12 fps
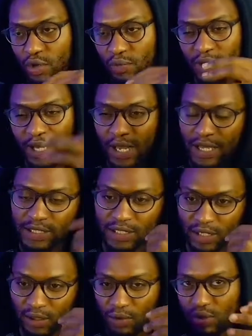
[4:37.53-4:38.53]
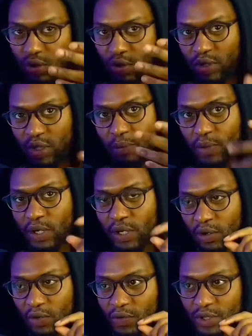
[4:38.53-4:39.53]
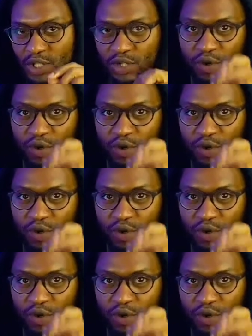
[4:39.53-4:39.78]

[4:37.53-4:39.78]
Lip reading: we now ask you the question or take part in the conversation